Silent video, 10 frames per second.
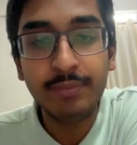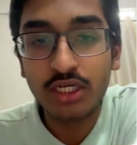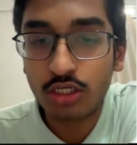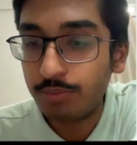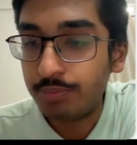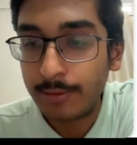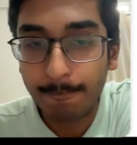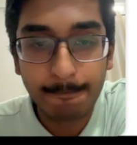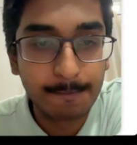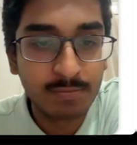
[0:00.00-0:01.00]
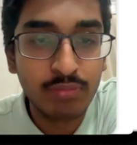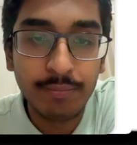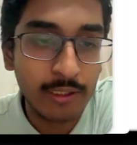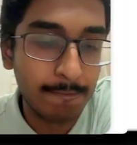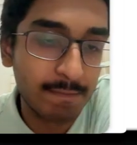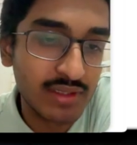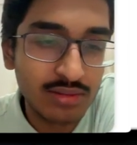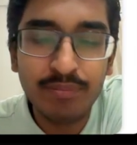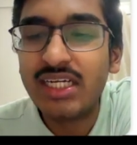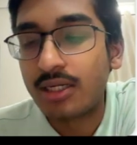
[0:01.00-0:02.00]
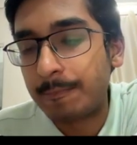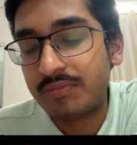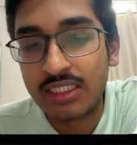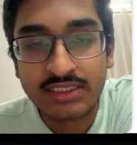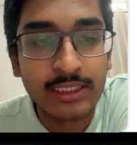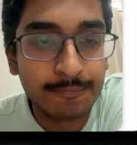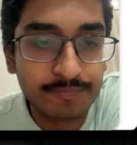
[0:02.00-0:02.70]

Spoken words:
B naught to p, bp, beta, let's say.